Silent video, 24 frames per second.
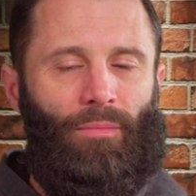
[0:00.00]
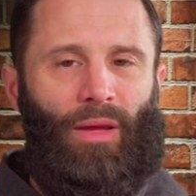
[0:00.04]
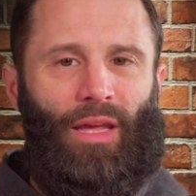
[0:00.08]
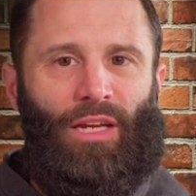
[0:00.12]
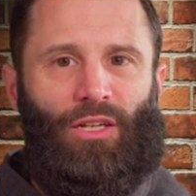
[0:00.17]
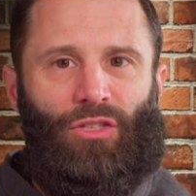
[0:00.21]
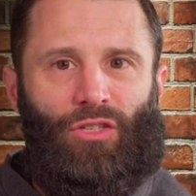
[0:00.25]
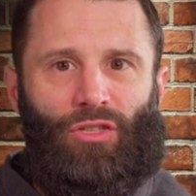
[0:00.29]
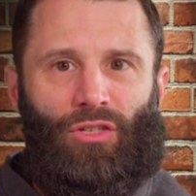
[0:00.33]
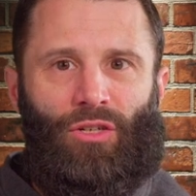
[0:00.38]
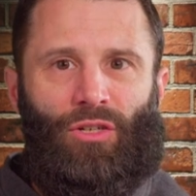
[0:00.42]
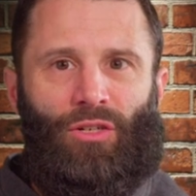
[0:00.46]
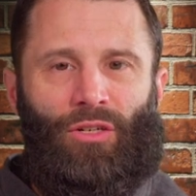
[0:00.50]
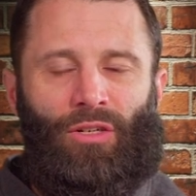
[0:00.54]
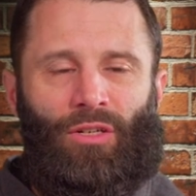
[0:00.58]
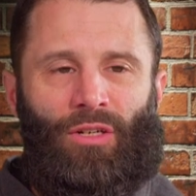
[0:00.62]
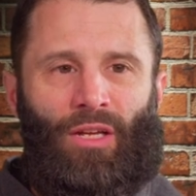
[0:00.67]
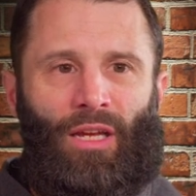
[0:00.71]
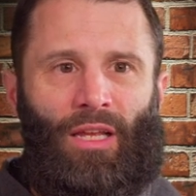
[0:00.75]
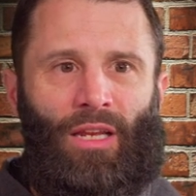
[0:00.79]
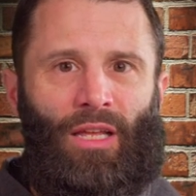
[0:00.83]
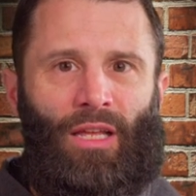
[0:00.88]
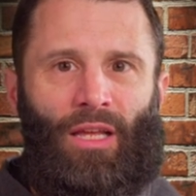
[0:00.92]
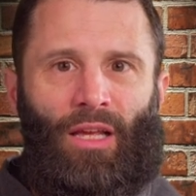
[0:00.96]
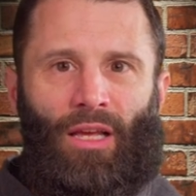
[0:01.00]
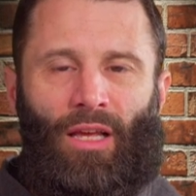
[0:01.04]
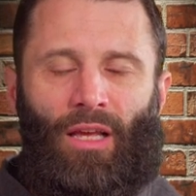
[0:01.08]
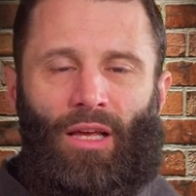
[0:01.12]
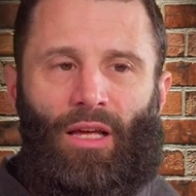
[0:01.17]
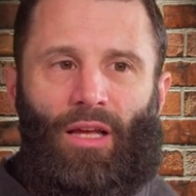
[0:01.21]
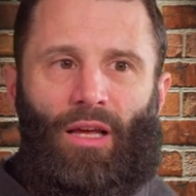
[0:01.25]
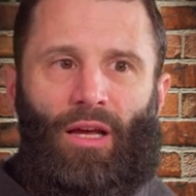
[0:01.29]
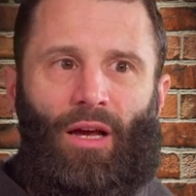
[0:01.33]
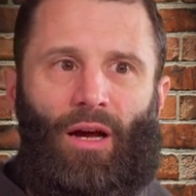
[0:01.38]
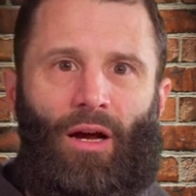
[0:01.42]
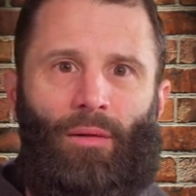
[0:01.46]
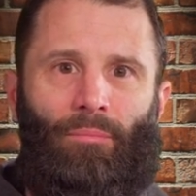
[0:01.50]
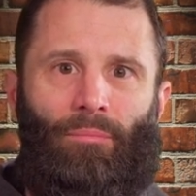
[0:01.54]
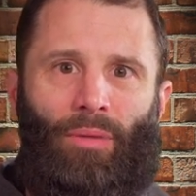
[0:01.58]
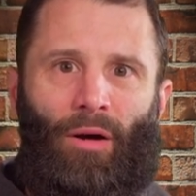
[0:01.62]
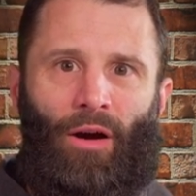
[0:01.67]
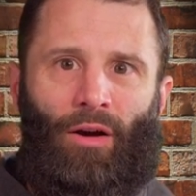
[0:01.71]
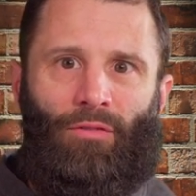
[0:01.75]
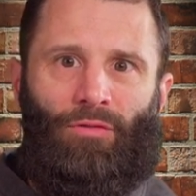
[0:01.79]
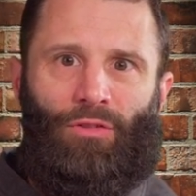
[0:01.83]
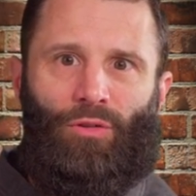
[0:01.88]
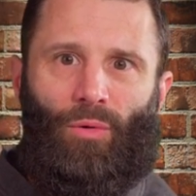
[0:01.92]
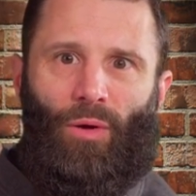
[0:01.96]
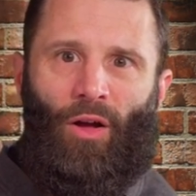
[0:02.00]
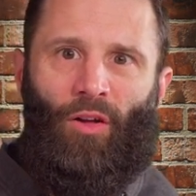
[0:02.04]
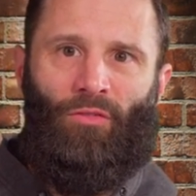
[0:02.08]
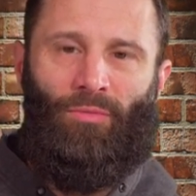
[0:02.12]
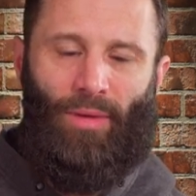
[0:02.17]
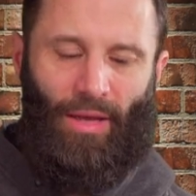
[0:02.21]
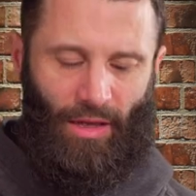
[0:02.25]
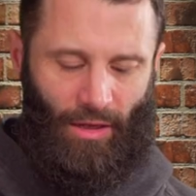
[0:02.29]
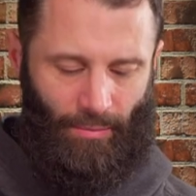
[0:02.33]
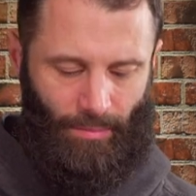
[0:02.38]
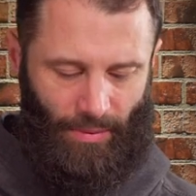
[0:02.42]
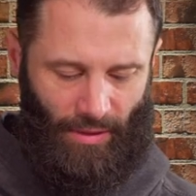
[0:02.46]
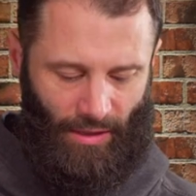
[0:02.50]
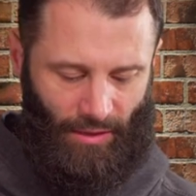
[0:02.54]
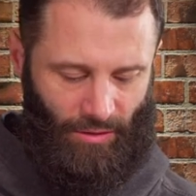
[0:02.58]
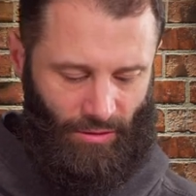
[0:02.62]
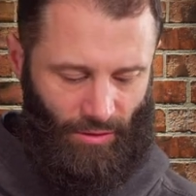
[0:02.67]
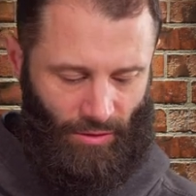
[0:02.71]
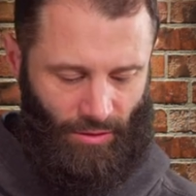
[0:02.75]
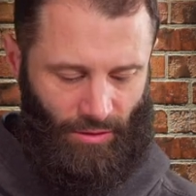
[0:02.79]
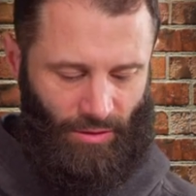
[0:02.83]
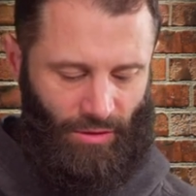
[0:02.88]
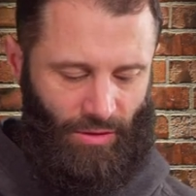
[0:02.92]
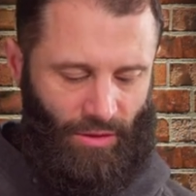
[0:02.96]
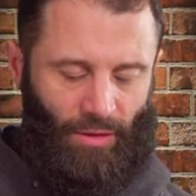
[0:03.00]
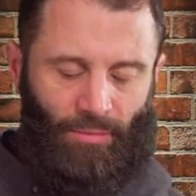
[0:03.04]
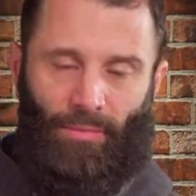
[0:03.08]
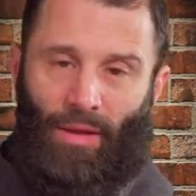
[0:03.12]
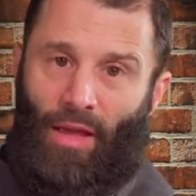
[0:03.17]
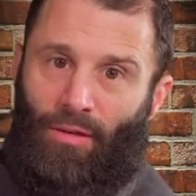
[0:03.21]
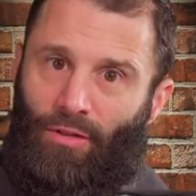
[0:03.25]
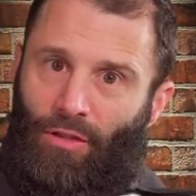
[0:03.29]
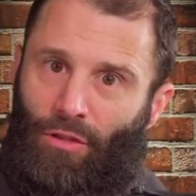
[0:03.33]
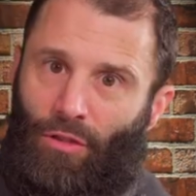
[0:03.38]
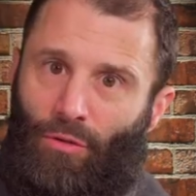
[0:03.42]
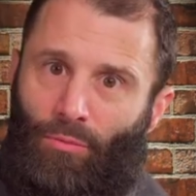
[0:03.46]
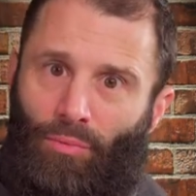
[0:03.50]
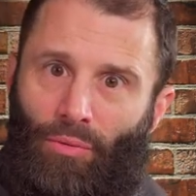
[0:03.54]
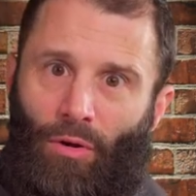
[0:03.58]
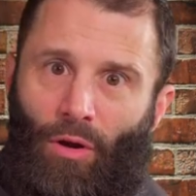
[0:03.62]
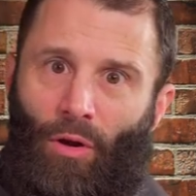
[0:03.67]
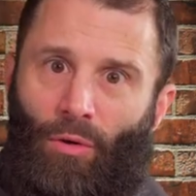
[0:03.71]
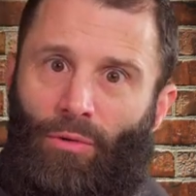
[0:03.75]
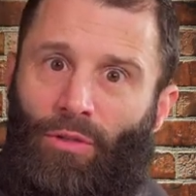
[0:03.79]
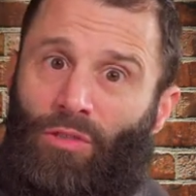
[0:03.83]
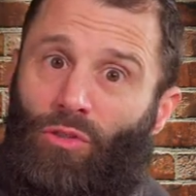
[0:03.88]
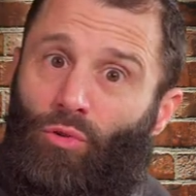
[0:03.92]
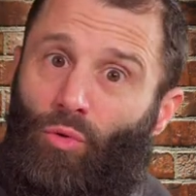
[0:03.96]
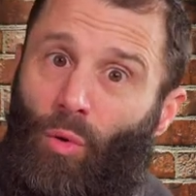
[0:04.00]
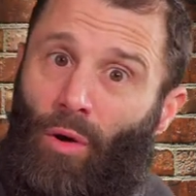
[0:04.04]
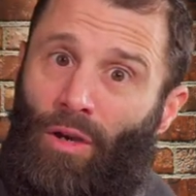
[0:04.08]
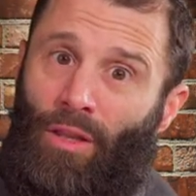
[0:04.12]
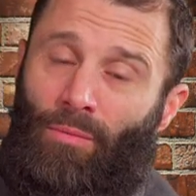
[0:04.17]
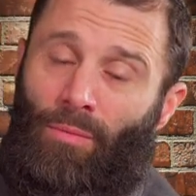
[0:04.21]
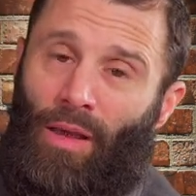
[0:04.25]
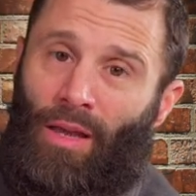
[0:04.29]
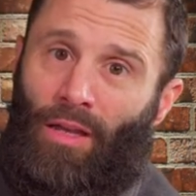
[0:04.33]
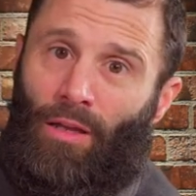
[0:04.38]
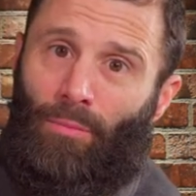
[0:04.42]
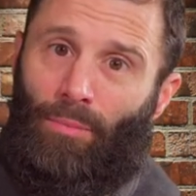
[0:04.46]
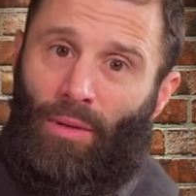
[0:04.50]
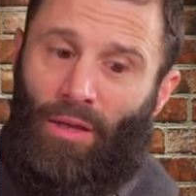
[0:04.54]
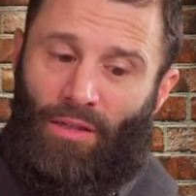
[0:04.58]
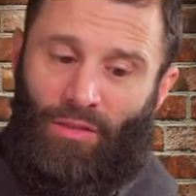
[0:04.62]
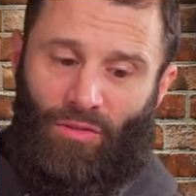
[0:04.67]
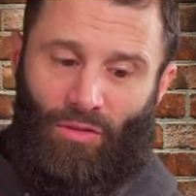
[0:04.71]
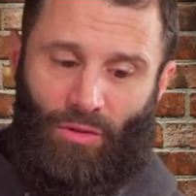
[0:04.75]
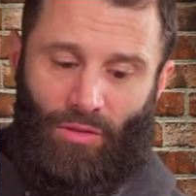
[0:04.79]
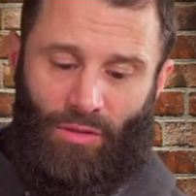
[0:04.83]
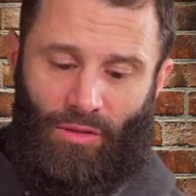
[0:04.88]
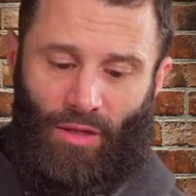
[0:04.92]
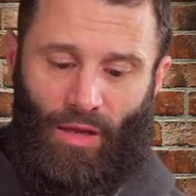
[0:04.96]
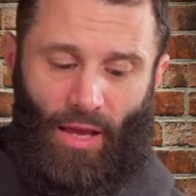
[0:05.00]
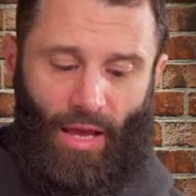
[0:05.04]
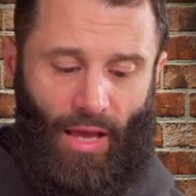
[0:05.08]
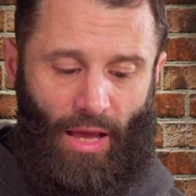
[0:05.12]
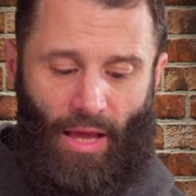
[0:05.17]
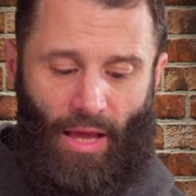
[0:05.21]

Make sure you're getting above twelve megapixels. The Mavic two Pro is twenty megapixels,